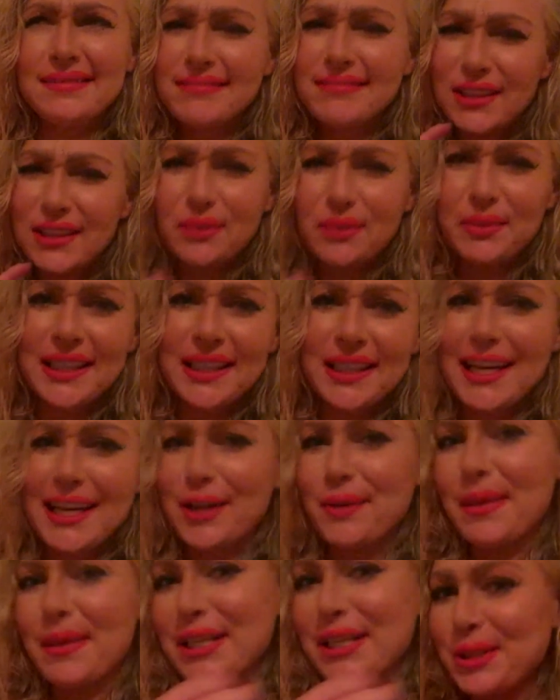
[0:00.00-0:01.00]
little bit of
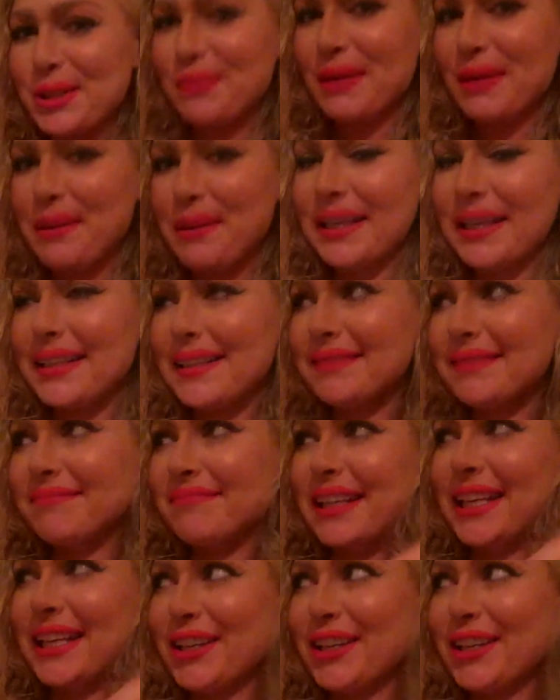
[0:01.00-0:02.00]
Jägermeister maybe
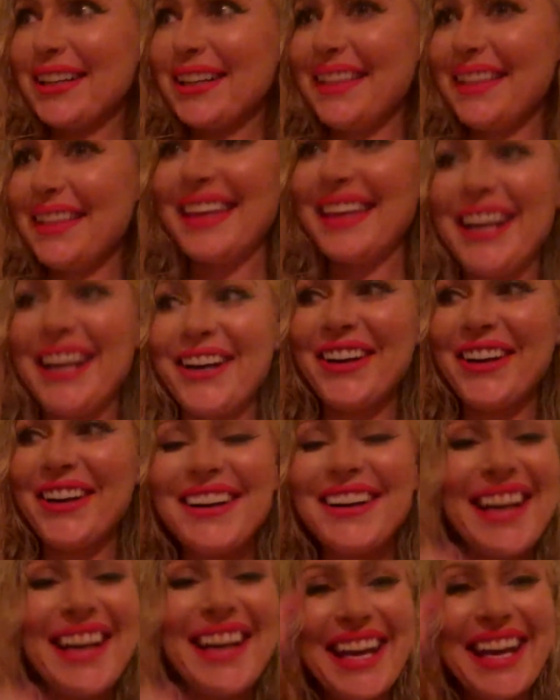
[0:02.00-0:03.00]
here and
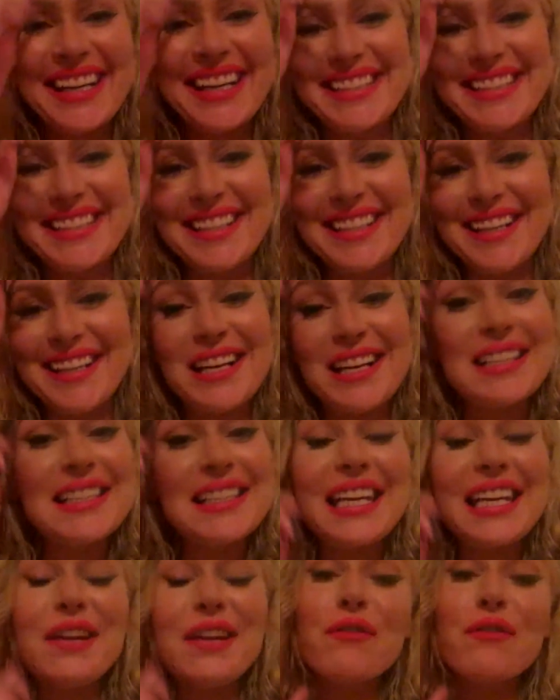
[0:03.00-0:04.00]
there, and not
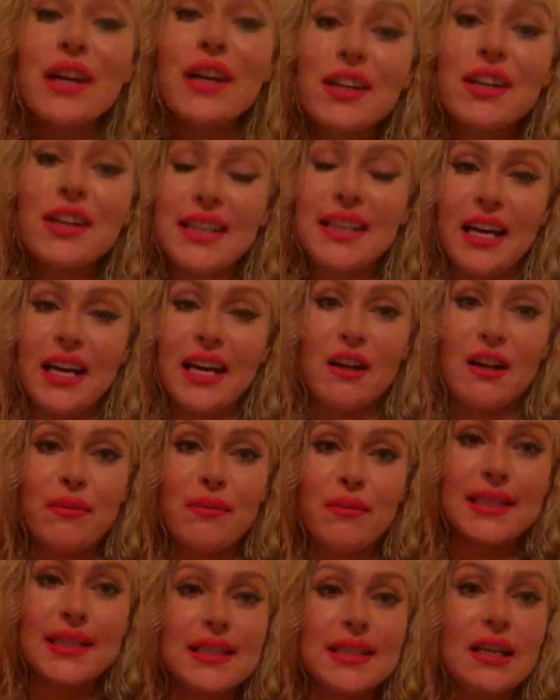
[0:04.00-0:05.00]
taking very good care of
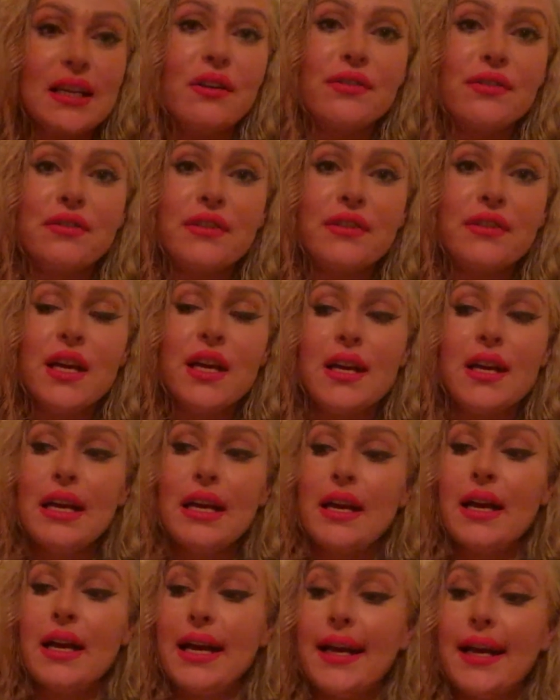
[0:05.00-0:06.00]
myself.
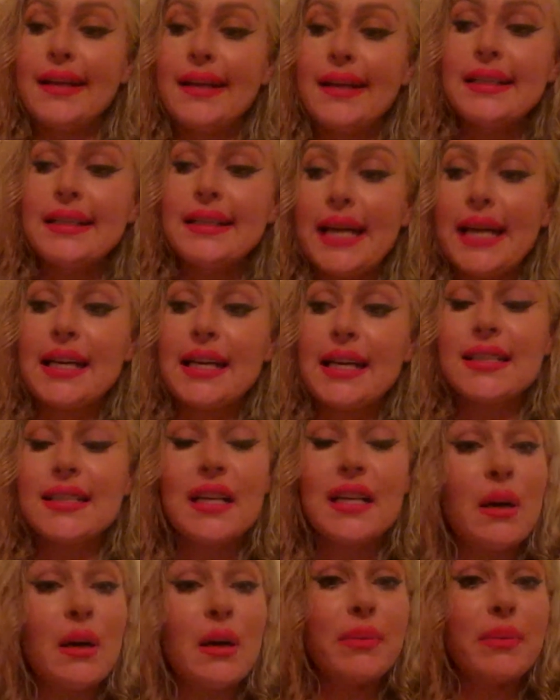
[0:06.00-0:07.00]
And I ended
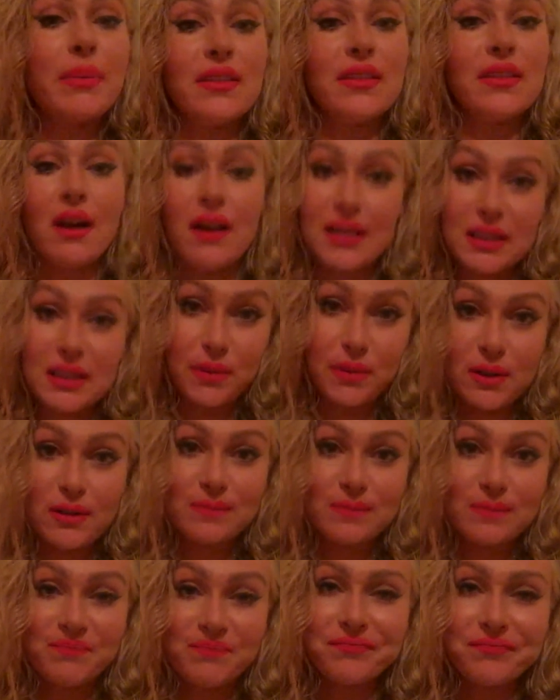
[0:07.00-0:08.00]
up in the hospital,
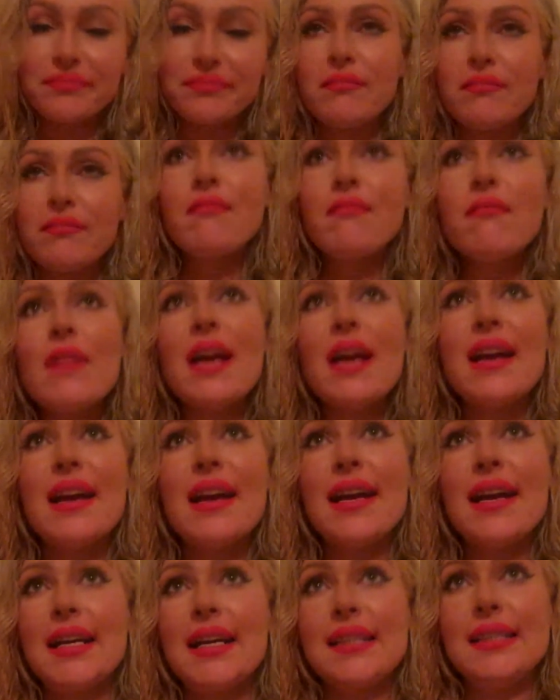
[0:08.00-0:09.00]

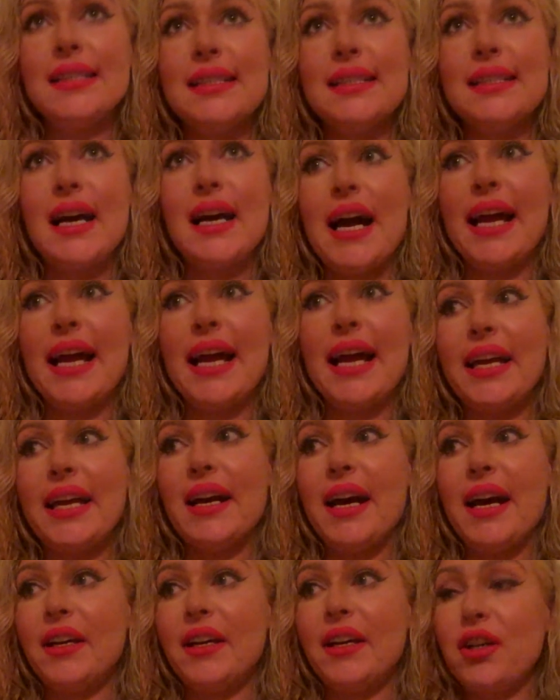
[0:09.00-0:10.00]
and I
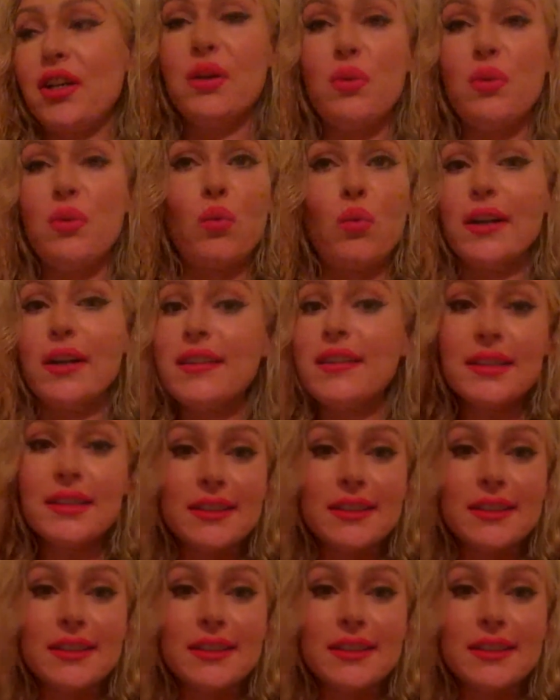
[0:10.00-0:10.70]
couldn't work,